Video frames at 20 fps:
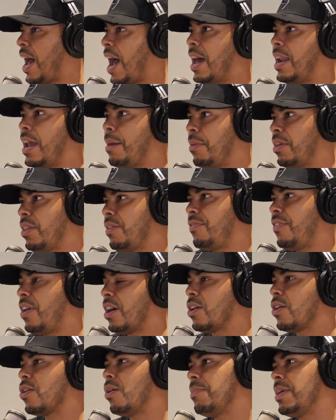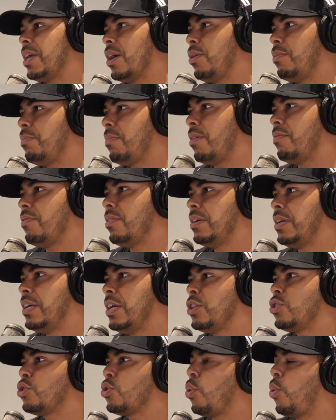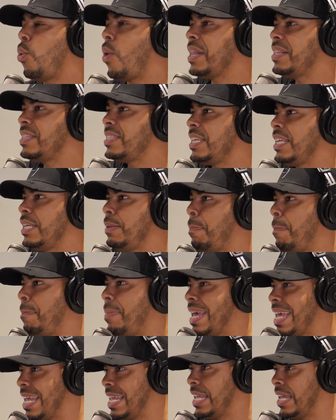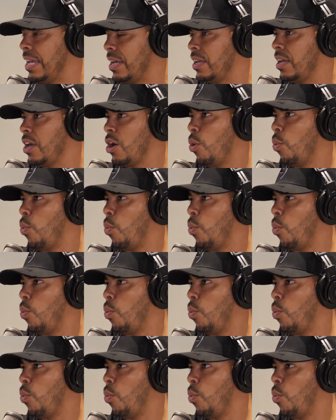And that motherfucker got me home, bruv. 20p